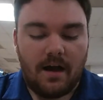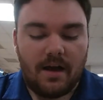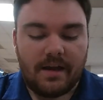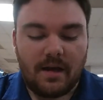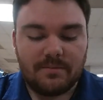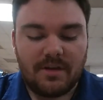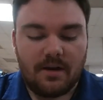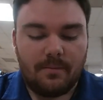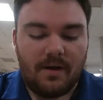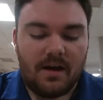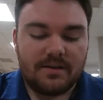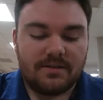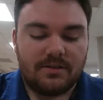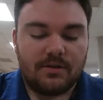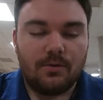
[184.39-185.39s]
It comes out of
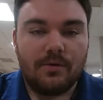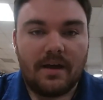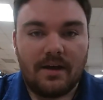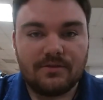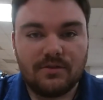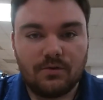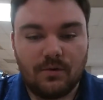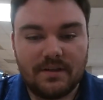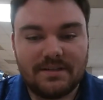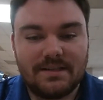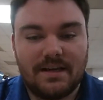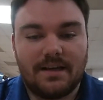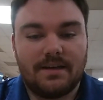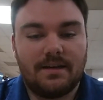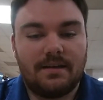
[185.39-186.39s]
box 2000 grit
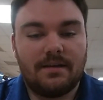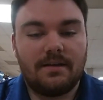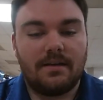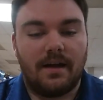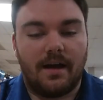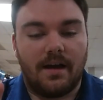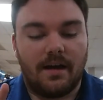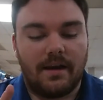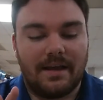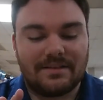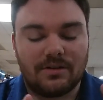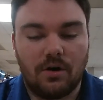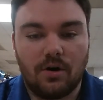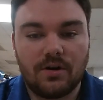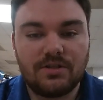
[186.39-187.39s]
sanded. It
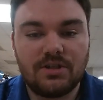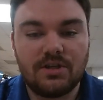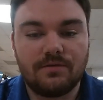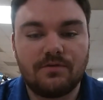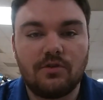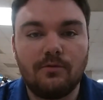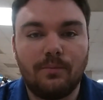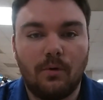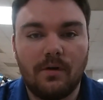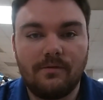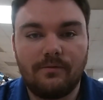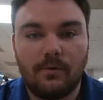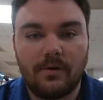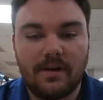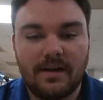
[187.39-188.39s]
has an RG of
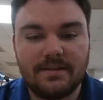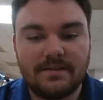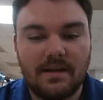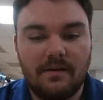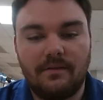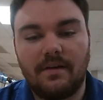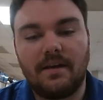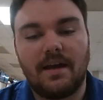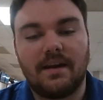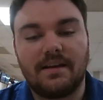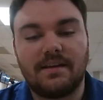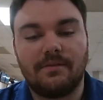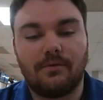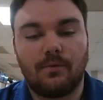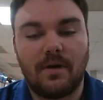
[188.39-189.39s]
2.497 and a
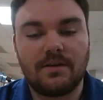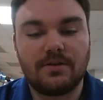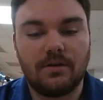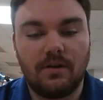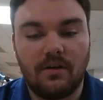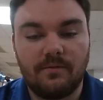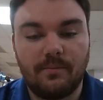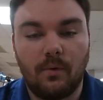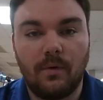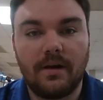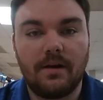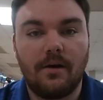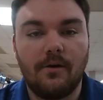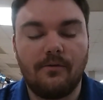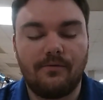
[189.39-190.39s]
differential of
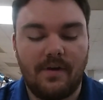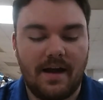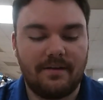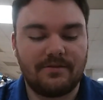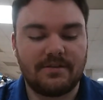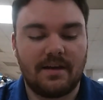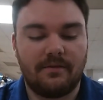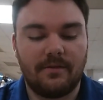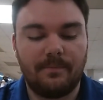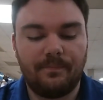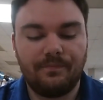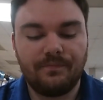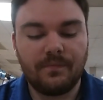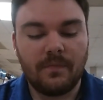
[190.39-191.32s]
0.057.